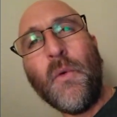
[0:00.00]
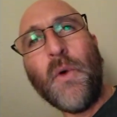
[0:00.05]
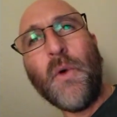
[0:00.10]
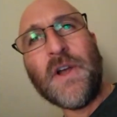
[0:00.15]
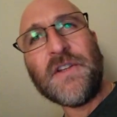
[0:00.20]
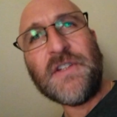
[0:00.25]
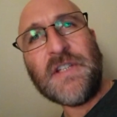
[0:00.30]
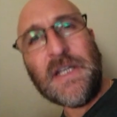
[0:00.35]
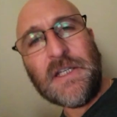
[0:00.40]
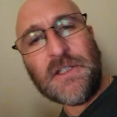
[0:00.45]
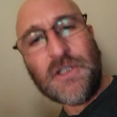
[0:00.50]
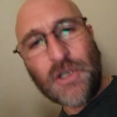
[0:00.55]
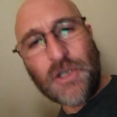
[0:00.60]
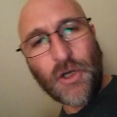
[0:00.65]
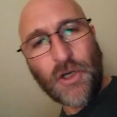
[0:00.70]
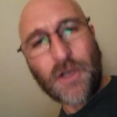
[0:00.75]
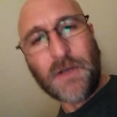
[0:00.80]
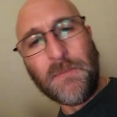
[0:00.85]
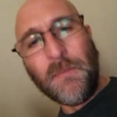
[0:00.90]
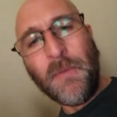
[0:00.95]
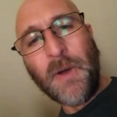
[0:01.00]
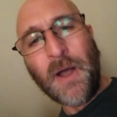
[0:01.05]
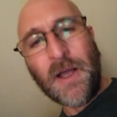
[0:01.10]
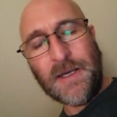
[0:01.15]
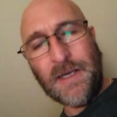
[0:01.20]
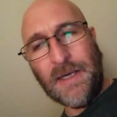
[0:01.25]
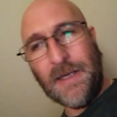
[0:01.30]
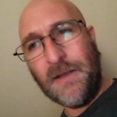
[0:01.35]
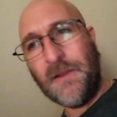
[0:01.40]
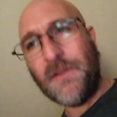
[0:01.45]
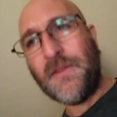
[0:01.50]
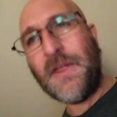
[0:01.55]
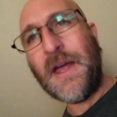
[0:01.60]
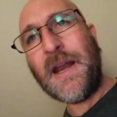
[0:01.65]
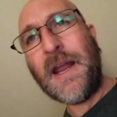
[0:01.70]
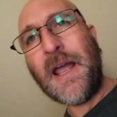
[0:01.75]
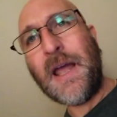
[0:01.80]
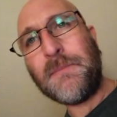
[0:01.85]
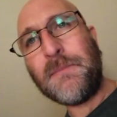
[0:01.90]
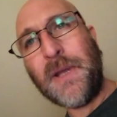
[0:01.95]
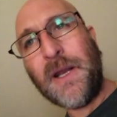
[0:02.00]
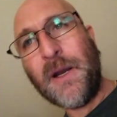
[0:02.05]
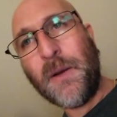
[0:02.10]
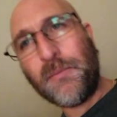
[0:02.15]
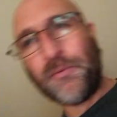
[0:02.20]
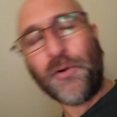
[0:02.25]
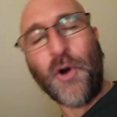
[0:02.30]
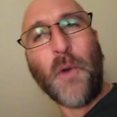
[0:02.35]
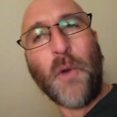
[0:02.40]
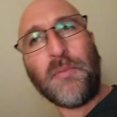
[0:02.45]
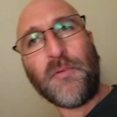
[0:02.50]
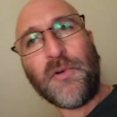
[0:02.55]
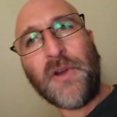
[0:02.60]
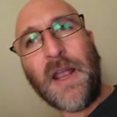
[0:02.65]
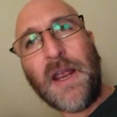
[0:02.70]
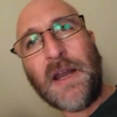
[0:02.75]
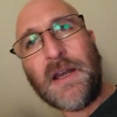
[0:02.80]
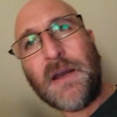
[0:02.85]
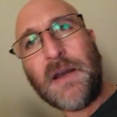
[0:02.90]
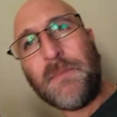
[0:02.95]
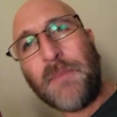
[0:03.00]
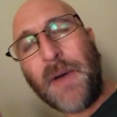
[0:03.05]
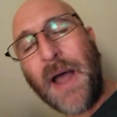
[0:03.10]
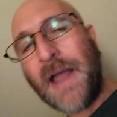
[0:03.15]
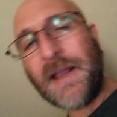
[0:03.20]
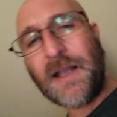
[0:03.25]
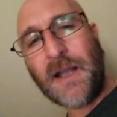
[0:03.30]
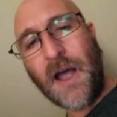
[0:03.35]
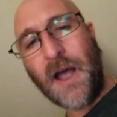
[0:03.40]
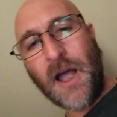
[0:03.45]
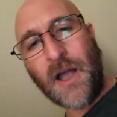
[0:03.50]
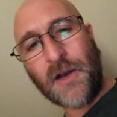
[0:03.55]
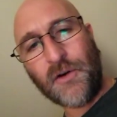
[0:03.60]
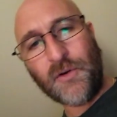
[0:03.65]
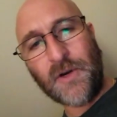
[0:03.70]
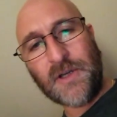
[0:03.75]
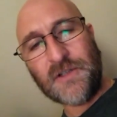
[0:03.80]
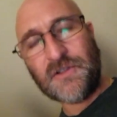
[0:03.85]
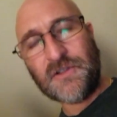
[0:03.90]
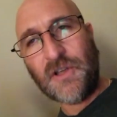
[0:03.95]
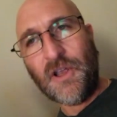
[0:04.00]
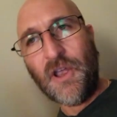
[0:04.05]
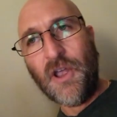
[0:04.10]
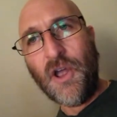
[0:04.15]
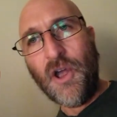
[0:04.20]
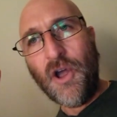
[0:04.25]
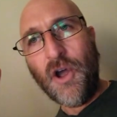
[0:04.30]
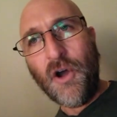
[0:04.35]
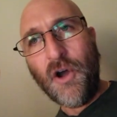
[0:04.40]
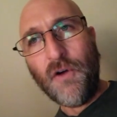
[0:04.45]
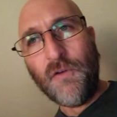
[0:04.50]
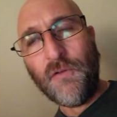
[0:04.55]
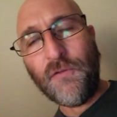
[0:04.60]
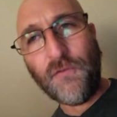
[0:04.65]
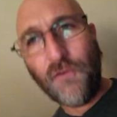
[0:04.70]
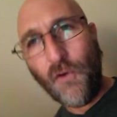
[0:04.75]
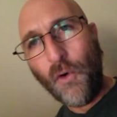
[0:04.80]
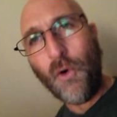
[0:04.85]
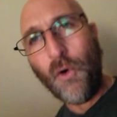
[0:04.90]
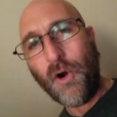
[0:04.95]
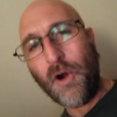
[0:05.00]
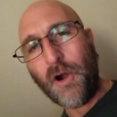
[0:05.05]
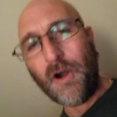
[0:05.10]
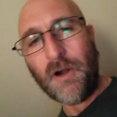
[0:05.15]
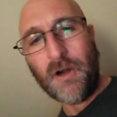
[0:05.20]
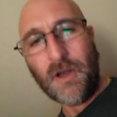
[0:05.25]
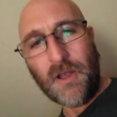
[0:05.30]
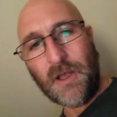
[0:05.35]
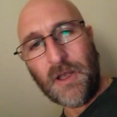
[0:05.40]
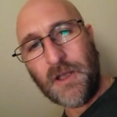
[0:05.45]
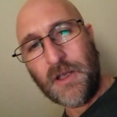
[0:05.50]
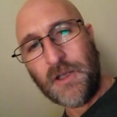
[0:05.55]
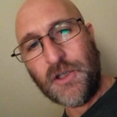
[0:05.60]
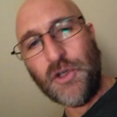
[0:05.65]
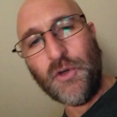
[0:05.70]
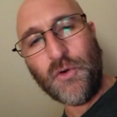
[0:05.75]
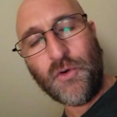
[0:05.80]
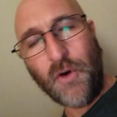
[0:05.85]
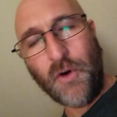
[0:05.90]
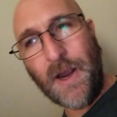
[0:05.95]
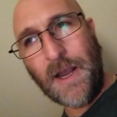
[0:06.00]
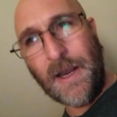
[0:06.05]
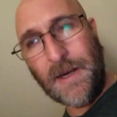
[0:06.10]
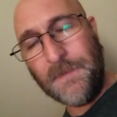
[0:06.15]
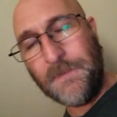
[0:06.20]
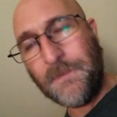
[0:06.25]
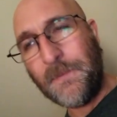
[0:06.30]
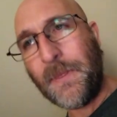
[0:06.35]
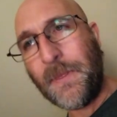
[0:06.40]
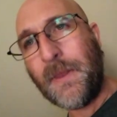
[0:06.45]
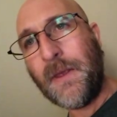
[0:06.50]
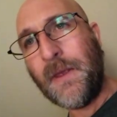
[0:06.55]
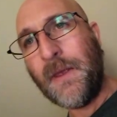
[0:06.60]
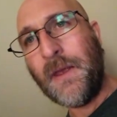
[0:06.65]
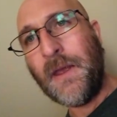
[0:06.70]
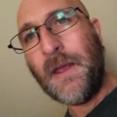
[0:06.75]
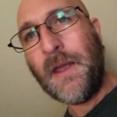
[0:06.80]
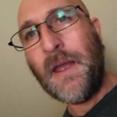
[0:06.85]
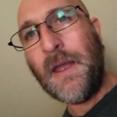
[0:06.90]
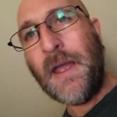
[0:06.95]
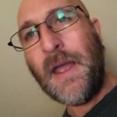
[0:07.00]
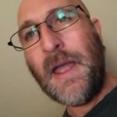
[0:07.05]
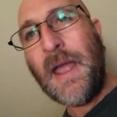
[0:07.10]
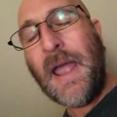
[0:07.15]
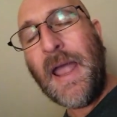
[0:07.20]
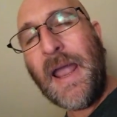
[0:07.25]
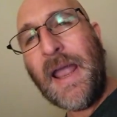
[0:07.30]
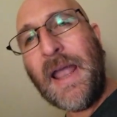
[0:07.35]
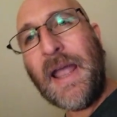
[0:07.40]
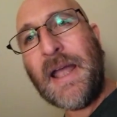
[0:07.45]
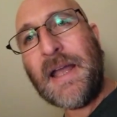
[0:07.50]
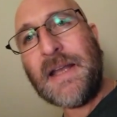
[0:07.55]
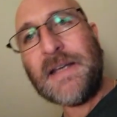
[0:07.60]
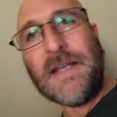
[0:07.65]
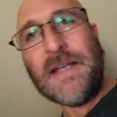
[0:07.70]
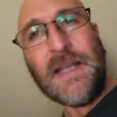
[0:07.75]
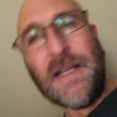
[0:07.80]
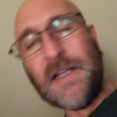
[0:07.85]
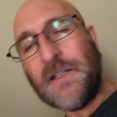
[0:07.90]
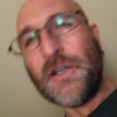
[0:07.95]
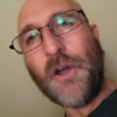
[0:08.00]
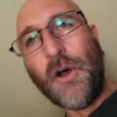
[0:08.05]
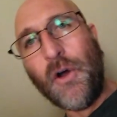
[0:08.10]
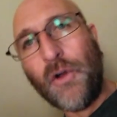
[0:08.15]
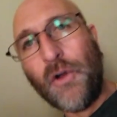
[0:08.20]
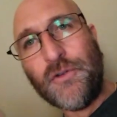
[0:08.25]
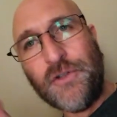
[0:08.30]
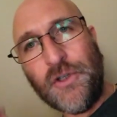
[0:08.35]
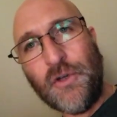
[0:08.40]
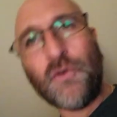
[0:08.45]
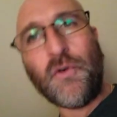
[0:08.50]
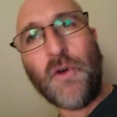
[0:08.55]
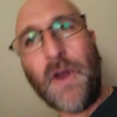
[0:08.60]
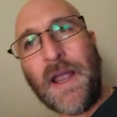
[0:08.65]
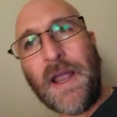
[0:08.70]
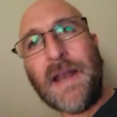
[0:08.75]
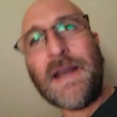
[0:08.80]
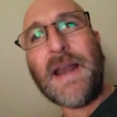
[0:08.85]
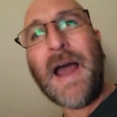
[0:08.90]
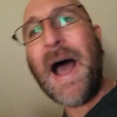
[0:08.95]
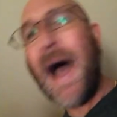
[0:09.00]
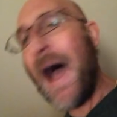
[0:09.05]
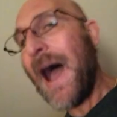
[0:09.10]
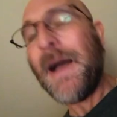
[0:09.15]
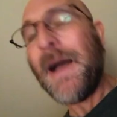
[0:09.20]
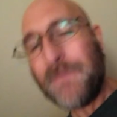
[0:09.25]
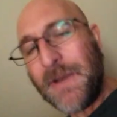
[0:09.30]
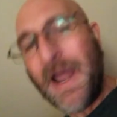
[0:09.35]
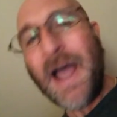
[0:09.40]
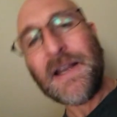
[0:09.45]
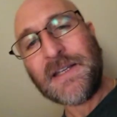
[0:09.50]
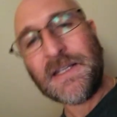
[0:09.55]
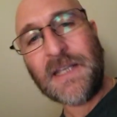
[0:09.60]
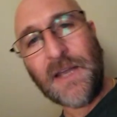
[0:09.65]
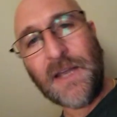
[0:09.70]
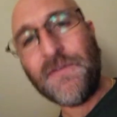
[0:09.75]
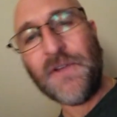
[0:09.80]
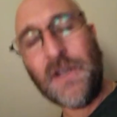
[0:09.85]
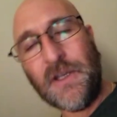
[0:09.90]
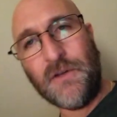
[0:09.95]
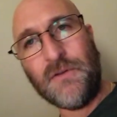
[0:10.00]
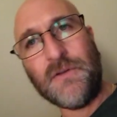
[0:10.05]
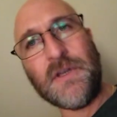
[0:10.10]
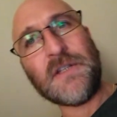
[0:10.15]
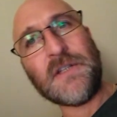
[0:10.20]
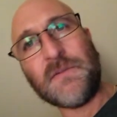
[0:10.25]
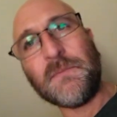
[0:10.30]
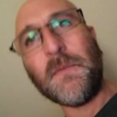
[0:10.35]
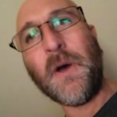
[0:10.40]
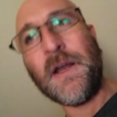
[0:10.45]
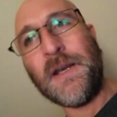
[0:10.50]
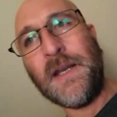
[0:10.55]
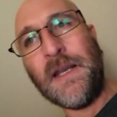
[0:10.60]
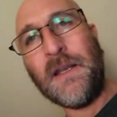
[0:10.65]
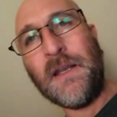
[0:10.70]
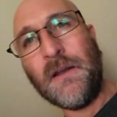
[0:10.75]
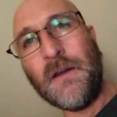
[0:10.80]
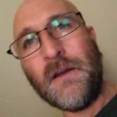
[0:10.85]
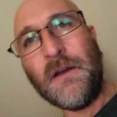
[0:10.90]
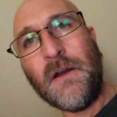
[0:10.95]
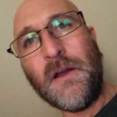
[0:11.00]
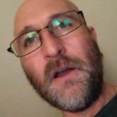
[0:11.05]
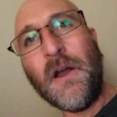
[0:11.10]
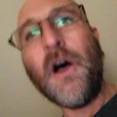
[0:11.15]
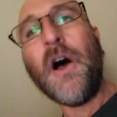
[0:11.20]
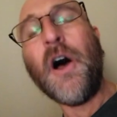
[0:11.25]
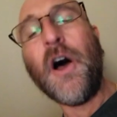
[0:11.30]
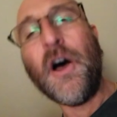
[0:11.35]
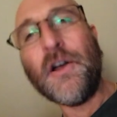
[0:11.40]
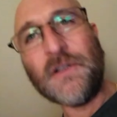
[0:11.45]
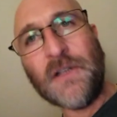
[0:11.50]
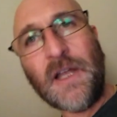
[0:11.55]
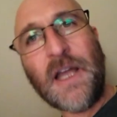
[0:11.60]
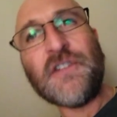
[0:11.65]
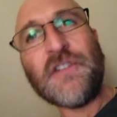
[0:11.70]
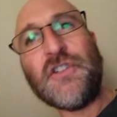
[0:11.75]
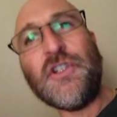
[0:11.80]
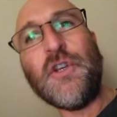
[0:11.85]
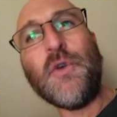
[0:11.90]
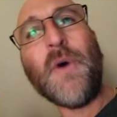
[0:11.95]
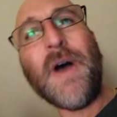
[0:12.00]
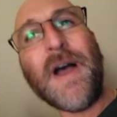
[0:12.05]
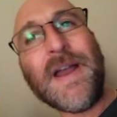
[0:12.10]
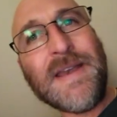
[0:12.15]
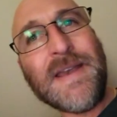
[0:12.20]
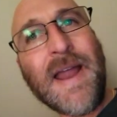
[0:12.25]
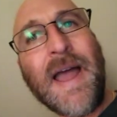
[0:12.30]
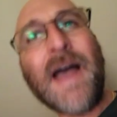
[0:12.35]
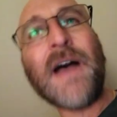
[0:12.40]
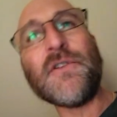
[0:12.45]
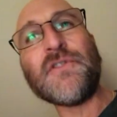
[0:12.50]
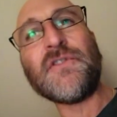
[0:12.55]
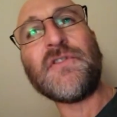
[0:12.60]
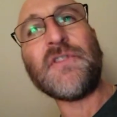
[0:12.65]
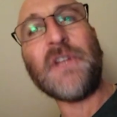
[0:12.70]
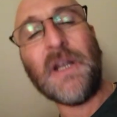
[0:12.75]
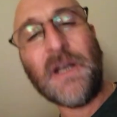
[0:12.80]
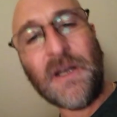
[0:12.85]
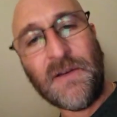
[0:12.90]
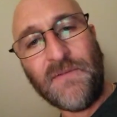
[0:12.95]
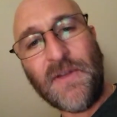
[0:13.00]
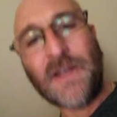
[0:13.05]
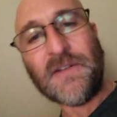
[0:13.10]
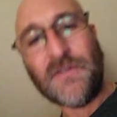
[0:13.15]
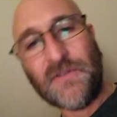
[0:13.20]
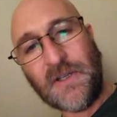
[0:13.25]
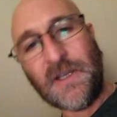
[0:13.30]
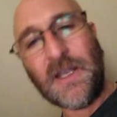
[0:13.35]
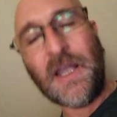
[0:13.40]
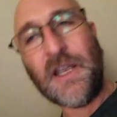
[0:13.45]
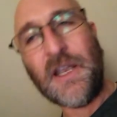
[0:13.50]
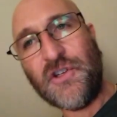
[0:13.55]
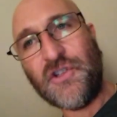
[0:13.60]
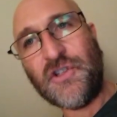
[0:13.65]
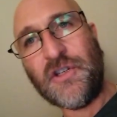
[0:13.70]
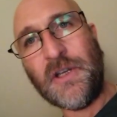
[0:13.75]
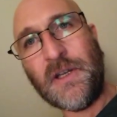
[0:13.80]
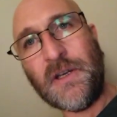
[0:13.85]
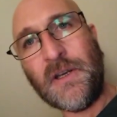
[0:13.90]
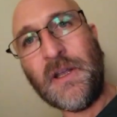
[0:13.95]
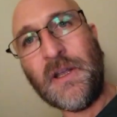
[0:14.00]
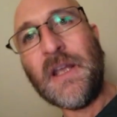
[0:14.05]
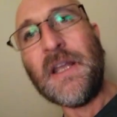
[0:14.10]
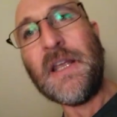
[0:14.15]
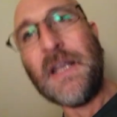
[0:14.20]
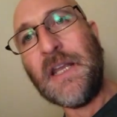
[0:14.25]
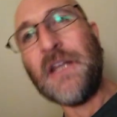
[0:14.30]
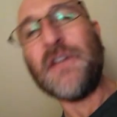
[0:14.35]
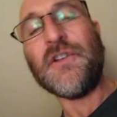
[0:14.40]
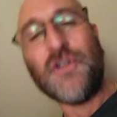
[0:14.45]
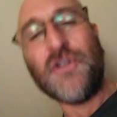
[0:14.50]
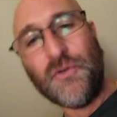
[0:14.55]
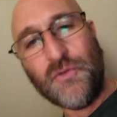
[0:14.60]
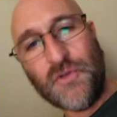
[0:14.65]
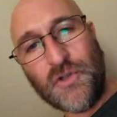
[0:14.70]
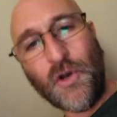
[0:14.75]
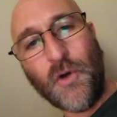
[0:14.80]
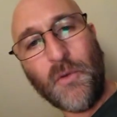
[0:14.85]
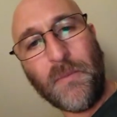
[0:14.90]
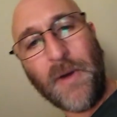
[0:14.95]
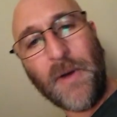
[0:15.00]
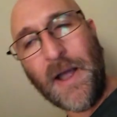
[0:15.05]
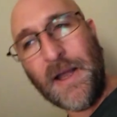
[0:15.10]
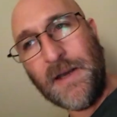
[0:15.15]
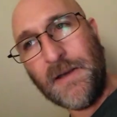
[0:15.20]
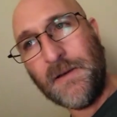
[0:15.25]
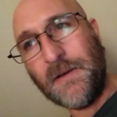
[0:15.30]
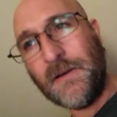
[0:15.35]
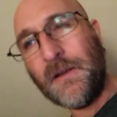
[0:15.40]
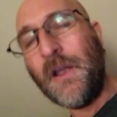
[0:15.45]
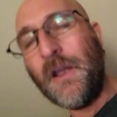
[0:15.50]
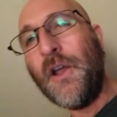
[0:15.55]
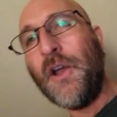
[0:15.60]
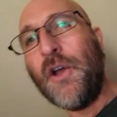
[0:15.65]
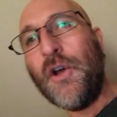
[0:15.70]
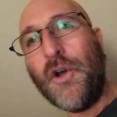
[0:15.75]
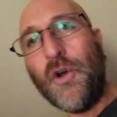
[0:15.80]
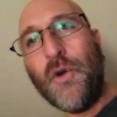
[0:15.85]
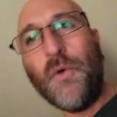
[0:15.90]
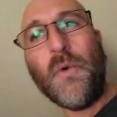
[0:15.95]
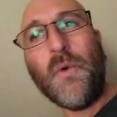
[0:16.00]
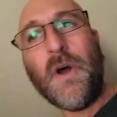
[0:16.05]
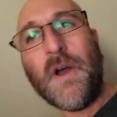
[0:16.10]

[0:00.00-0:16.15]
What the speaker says: was he took money that had been appropriated by Congress for Ukraine, and he told Ukraine, I'm not giving you this money unless you announce an investigation into Joe Biden, who